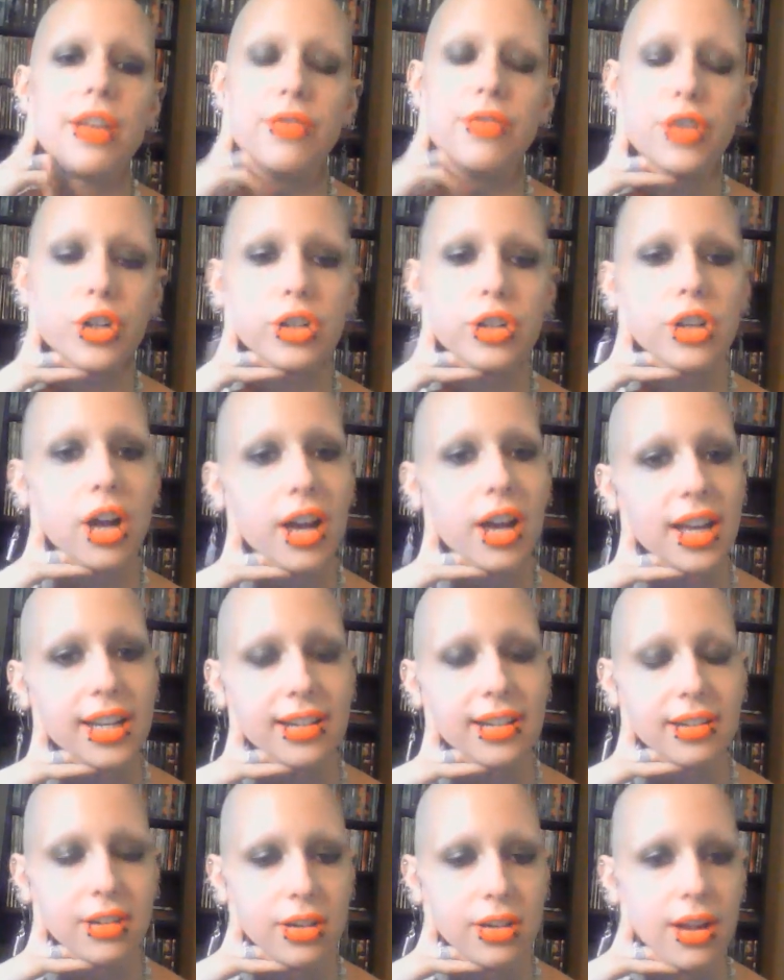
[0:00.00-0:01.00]
your
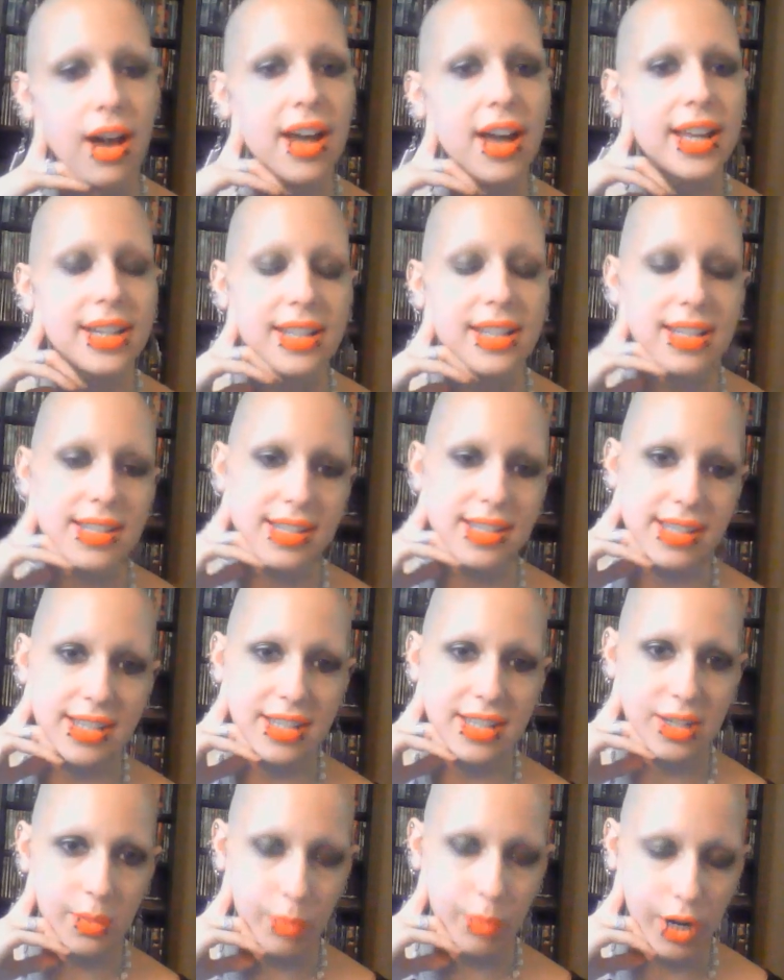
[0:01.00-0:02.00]
not
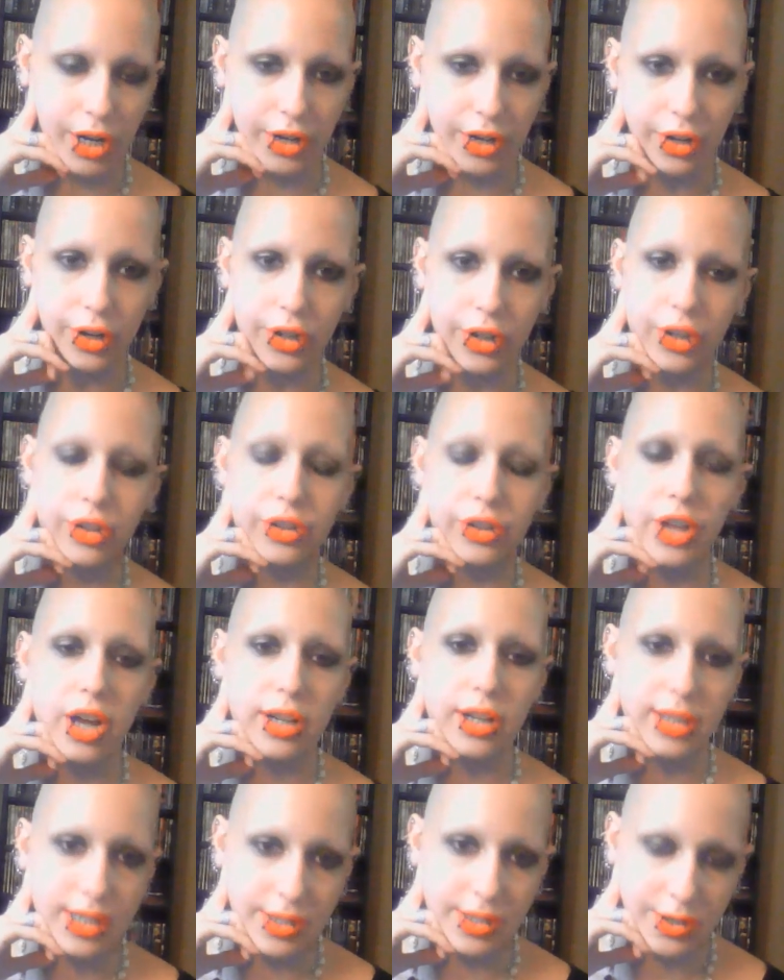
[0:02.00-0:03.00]
consistent partner, your
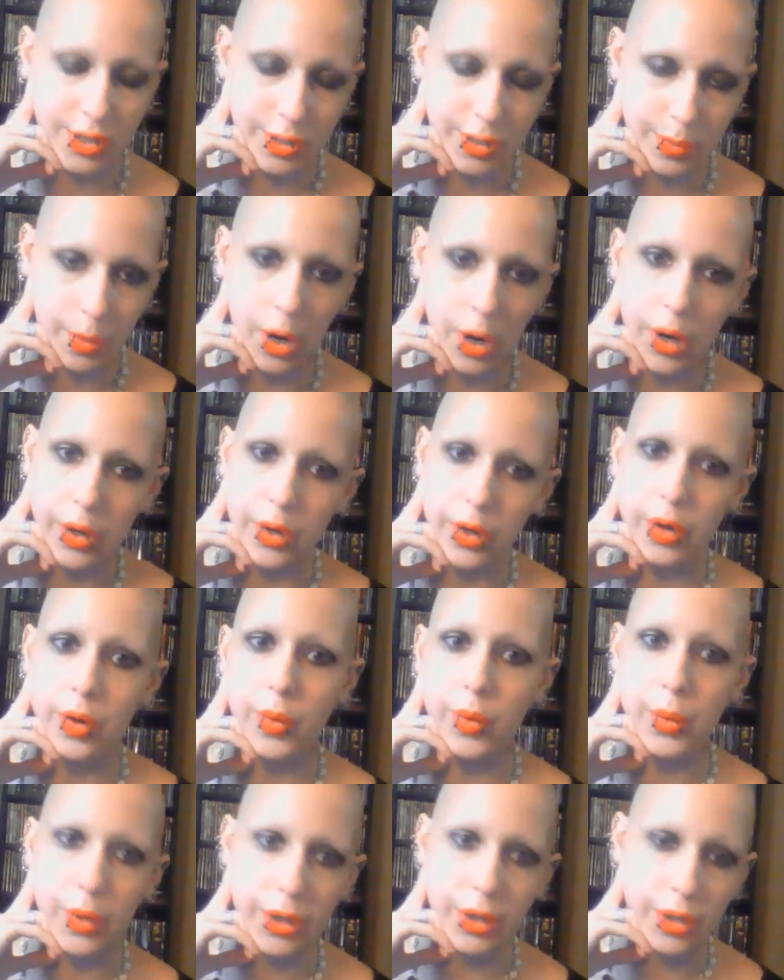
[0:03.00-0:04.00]
long distance partner,
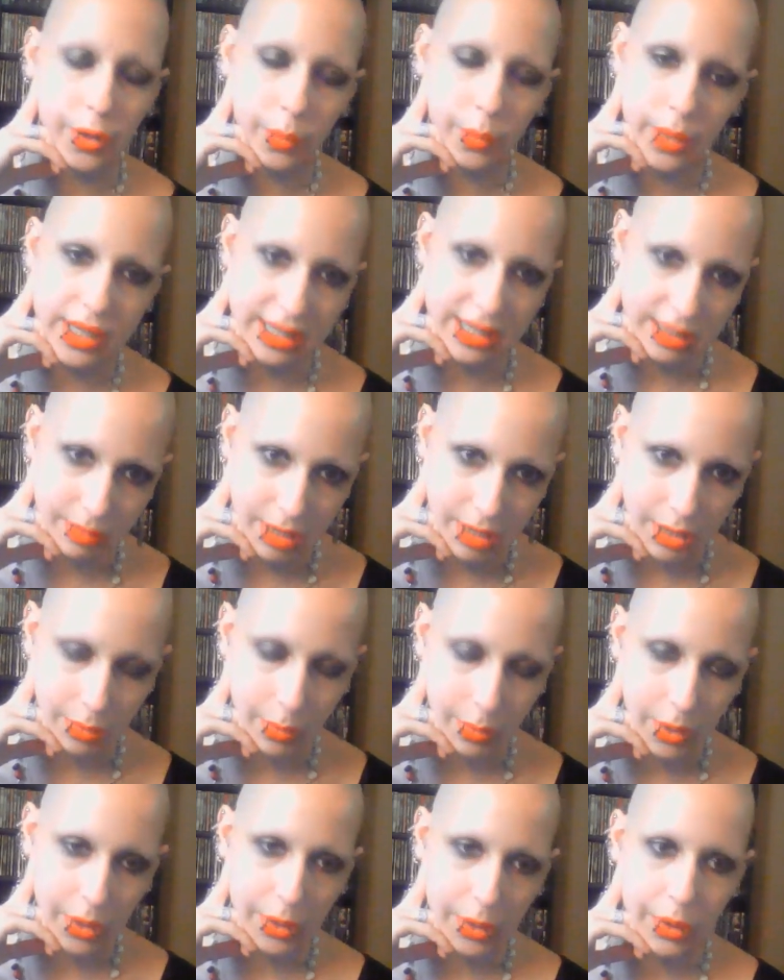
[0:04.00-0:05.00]
or your once a
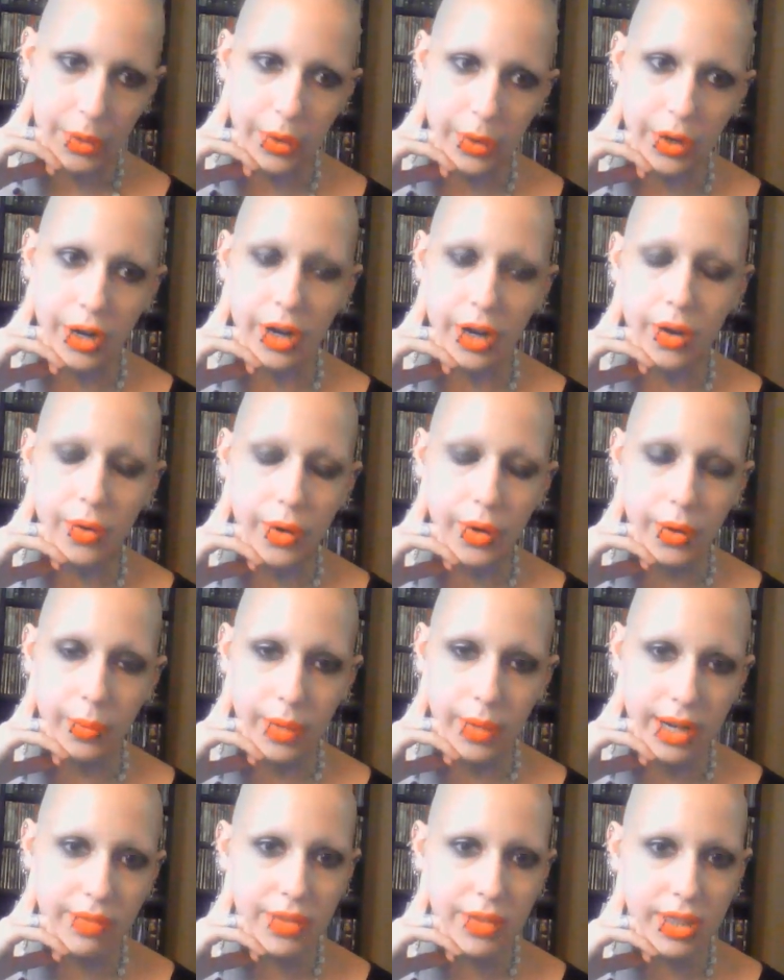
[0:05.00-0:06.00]
month partner, or
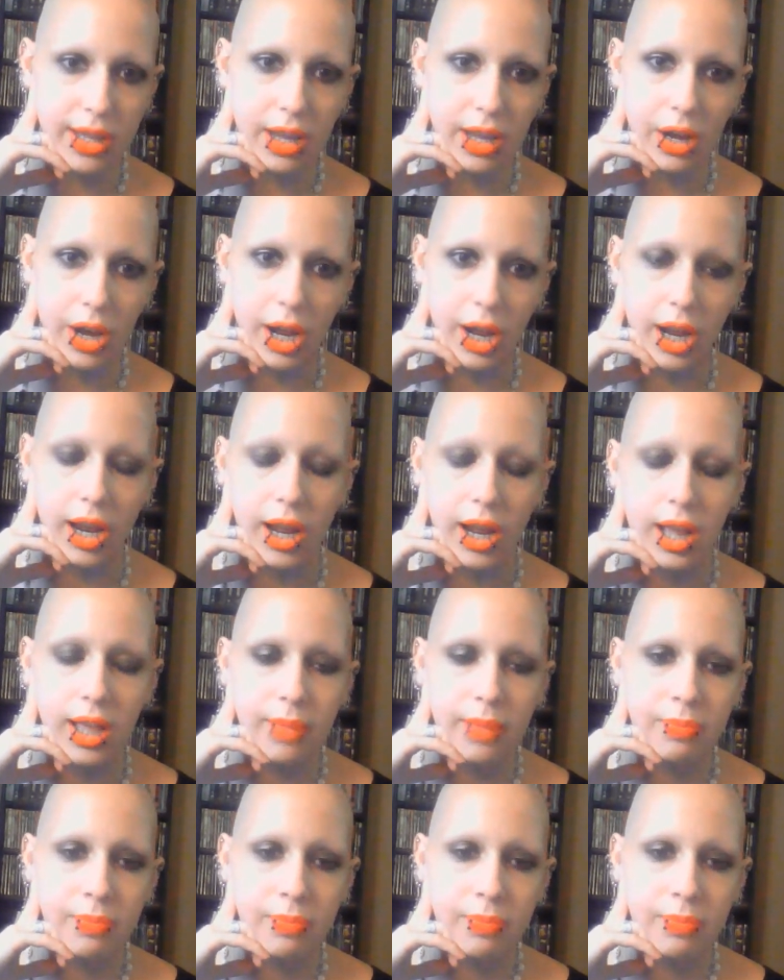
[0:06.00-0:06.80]
whatever they are,